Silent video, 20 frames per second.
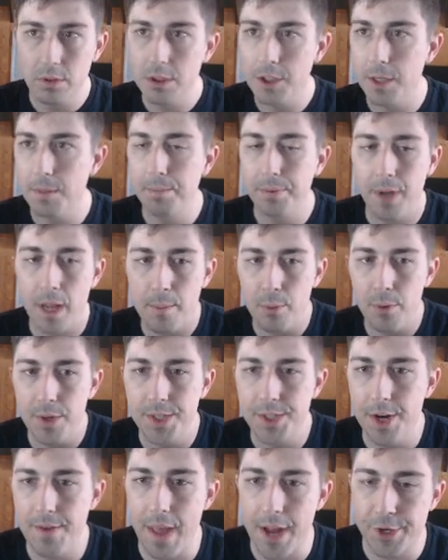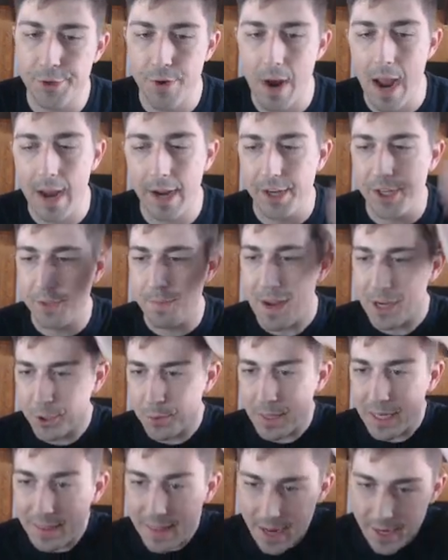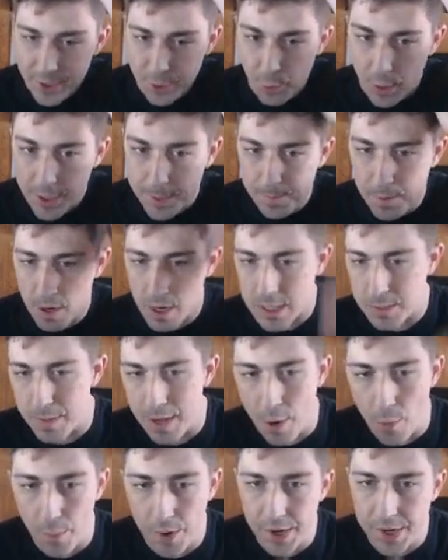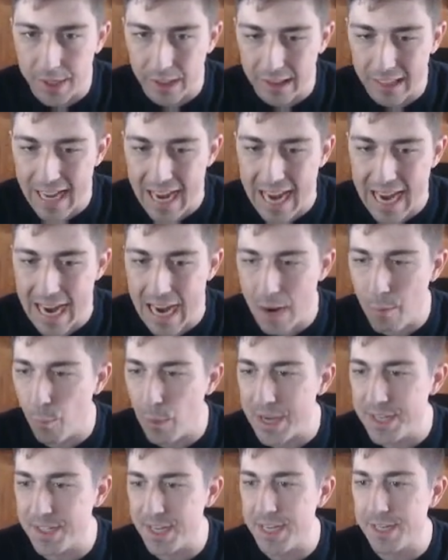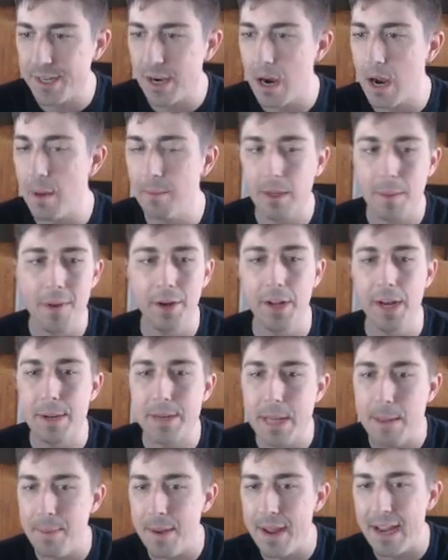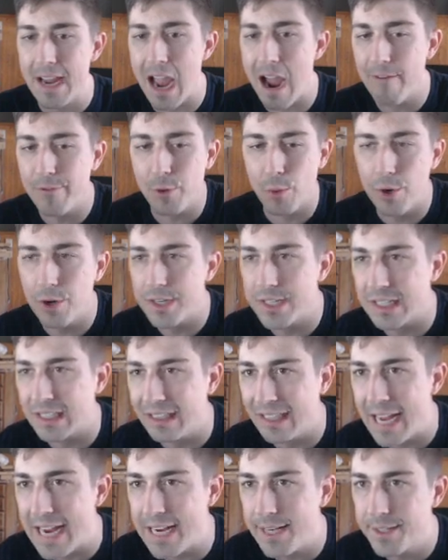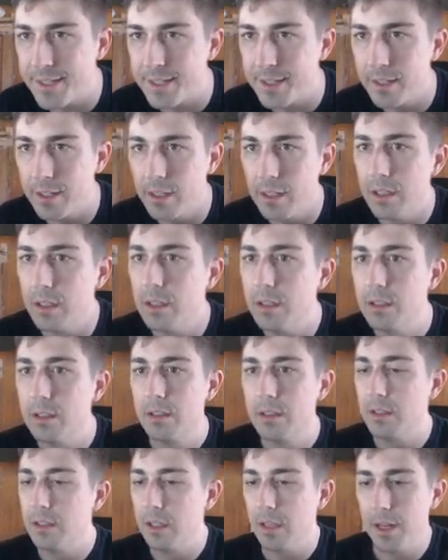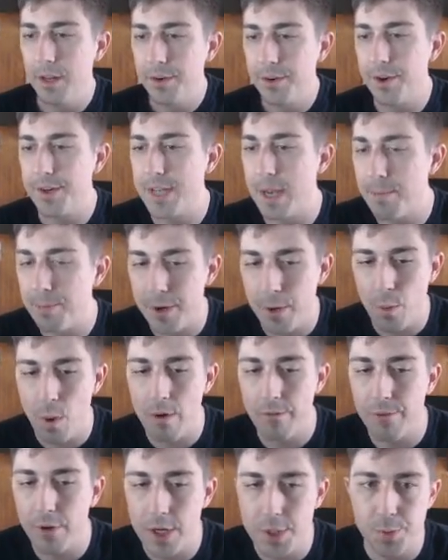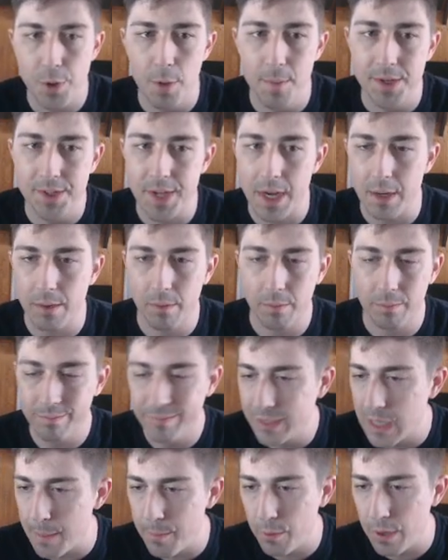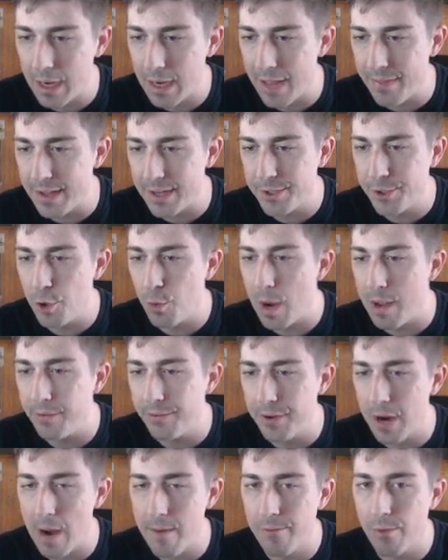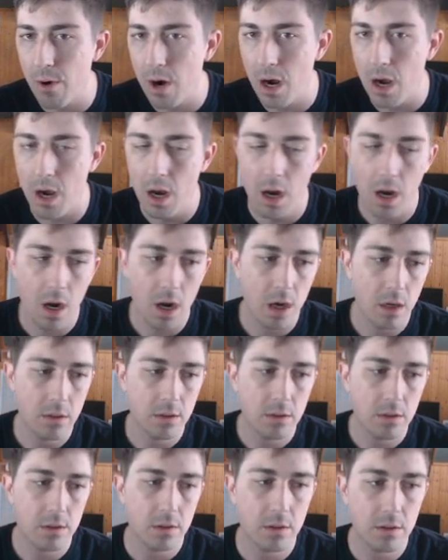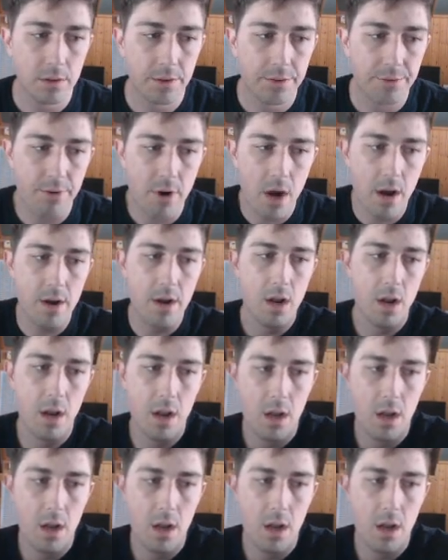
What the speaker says: Good play, boys. Starting that dragon. Just make sure we get that as quick as possible. I don't want to delay and waste any time. Camilla TPing afterwards late. It turns out pretty well for us. Well, almost like a couple, like I think 2 waves top for it. It's fine.